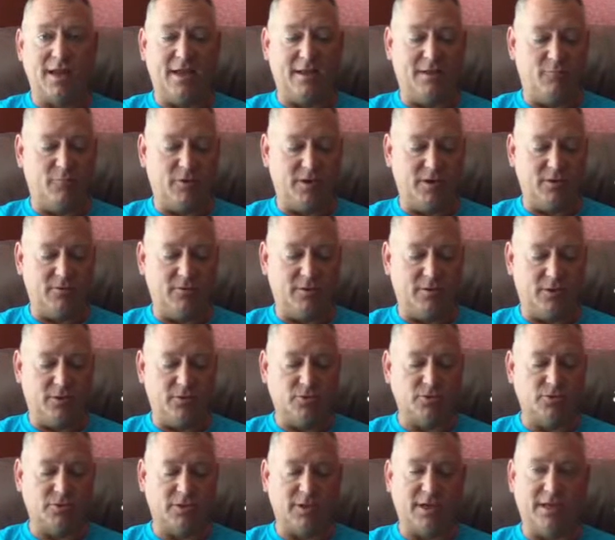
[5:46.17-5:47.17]
and we do a
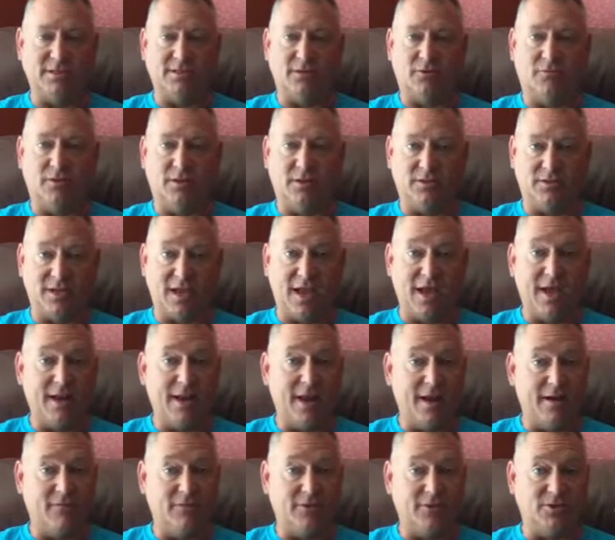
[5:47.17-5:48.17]
neutralizing rinse on
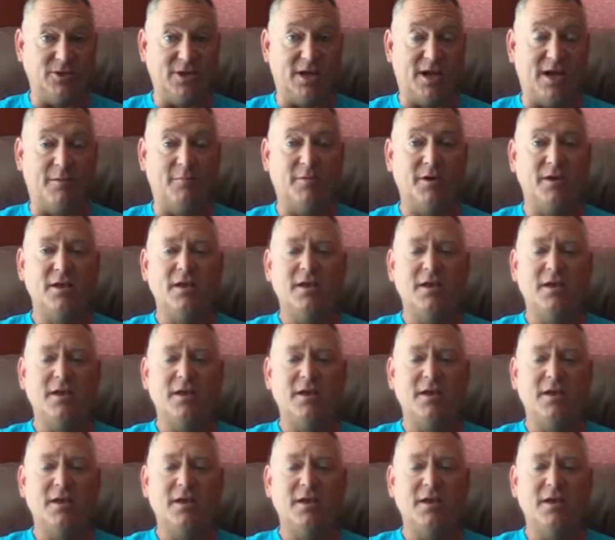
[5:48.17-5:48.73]
every job.